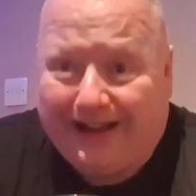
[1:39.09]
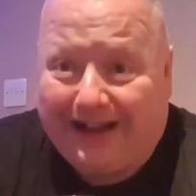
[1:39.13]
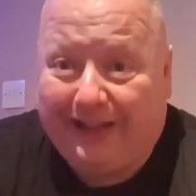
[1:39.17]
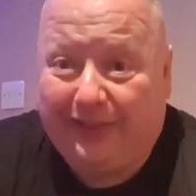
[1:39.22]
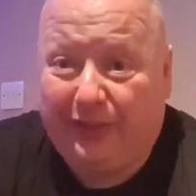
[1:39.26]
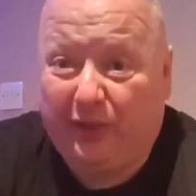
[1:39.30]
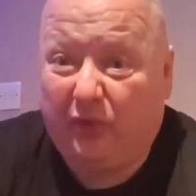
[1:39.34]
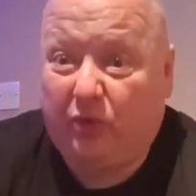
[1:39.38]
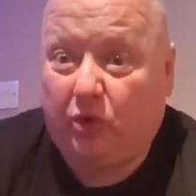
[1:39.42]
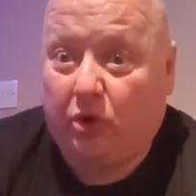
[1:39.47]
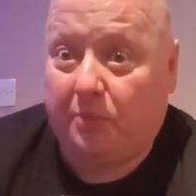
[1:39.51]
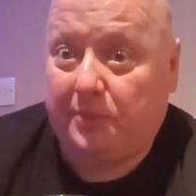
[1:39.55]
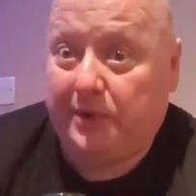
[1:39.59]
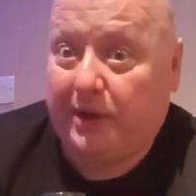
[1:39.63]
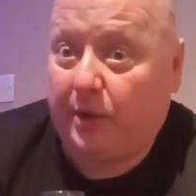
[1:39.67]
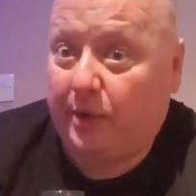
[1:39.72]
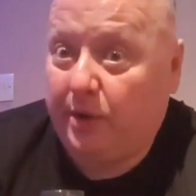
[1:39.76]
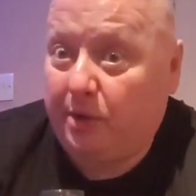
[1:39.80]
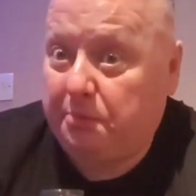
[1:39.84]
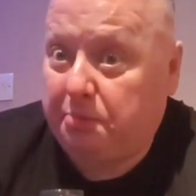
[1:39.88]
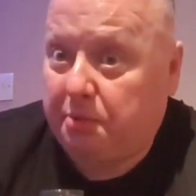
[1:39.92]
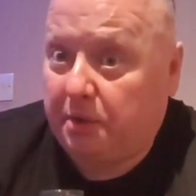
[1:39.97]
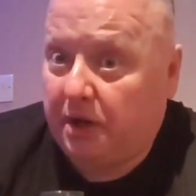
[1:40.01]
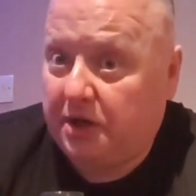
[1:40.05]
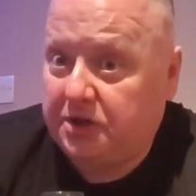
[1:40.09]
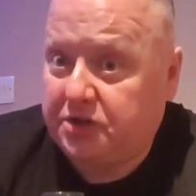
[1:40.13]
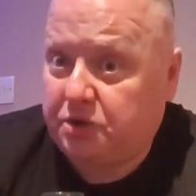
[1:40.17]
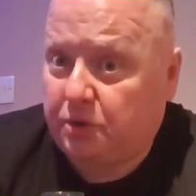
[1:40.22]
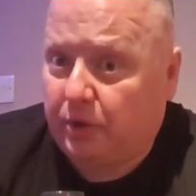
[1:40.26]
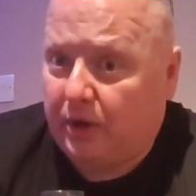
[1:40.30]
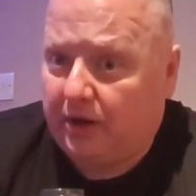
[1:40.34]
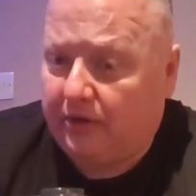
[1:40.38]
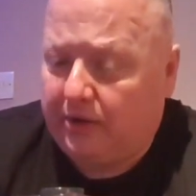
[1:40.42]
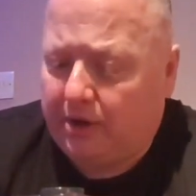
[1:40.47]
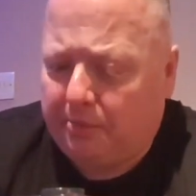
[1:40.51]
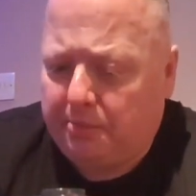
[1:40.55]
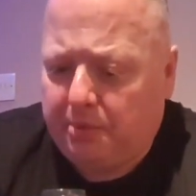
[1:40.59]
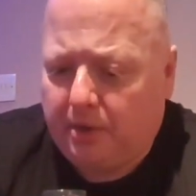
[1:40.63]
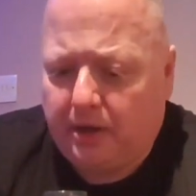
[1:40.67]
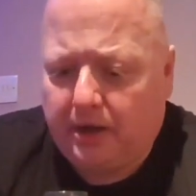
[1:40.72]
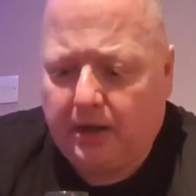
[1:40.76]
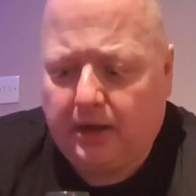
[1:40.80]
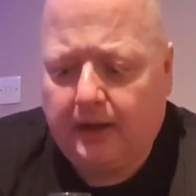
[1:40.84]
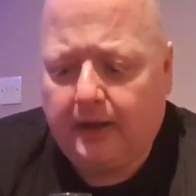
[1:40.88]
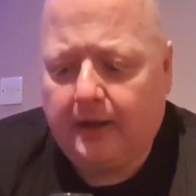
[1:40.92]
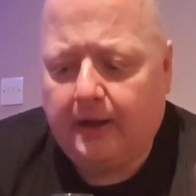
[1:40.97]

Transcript: and they've come down in price quite rapid.